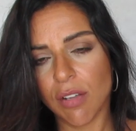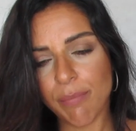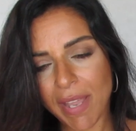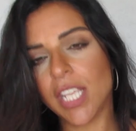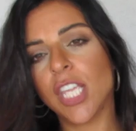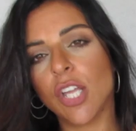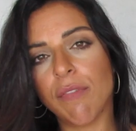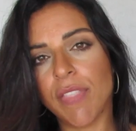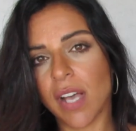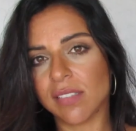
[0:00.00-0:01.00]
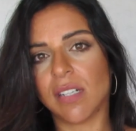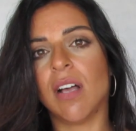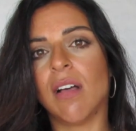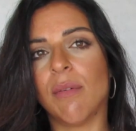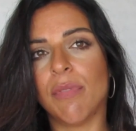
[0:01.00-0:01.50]
many of the
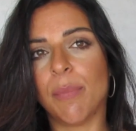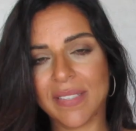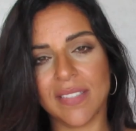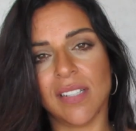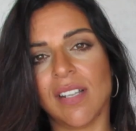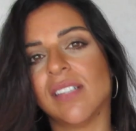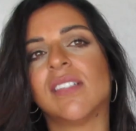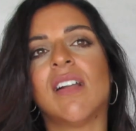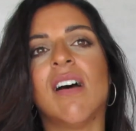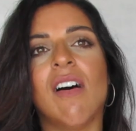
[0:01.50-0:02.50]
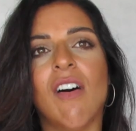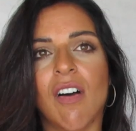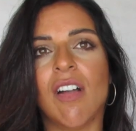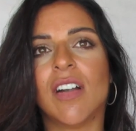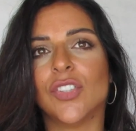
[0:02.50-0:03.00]
Asra, Palestinian Asra
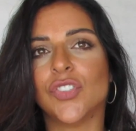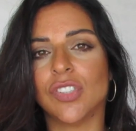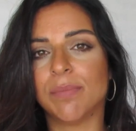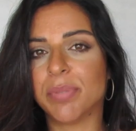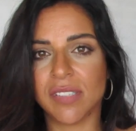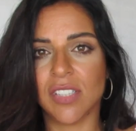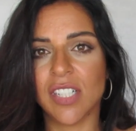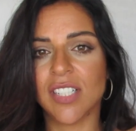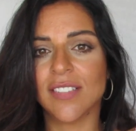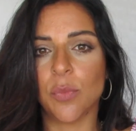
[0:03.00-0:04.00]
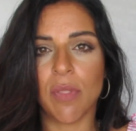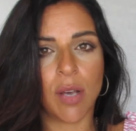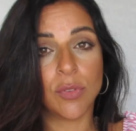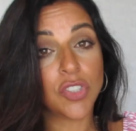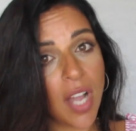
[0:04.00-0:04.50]
are prisoners
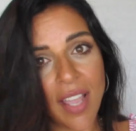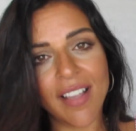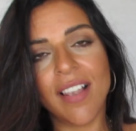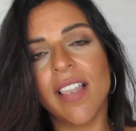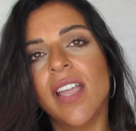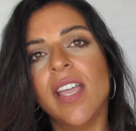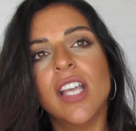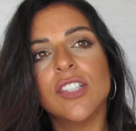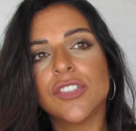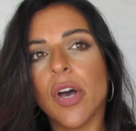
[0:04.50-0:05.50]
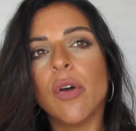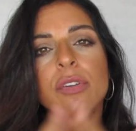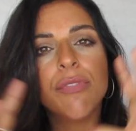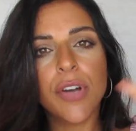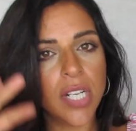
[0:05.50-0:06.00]
without trial. So
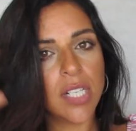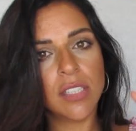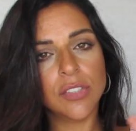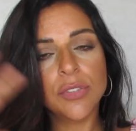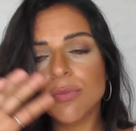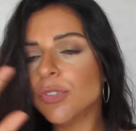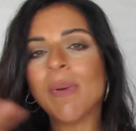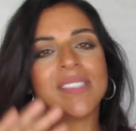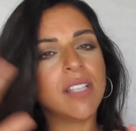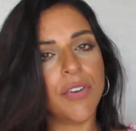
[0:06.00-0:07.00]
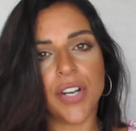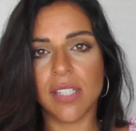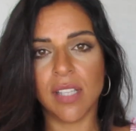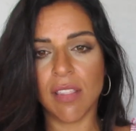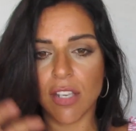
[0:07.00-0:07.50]
you've heard, you must have
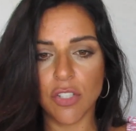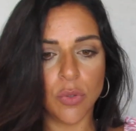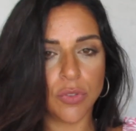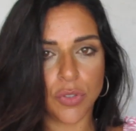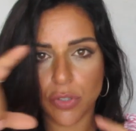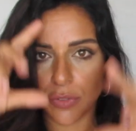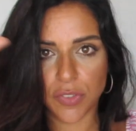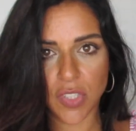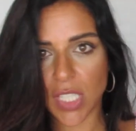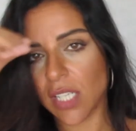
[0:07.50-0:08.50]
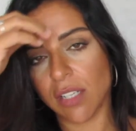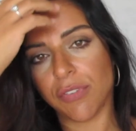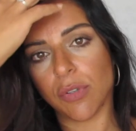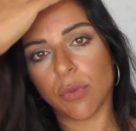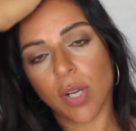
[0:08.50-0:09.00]
heard in the news, or you've seen
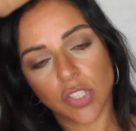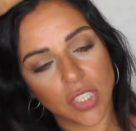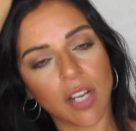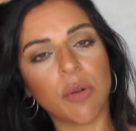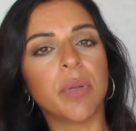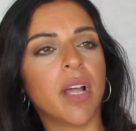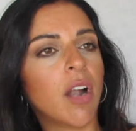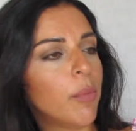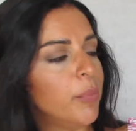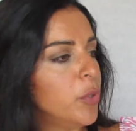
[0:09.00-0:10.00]
if you're watching Arab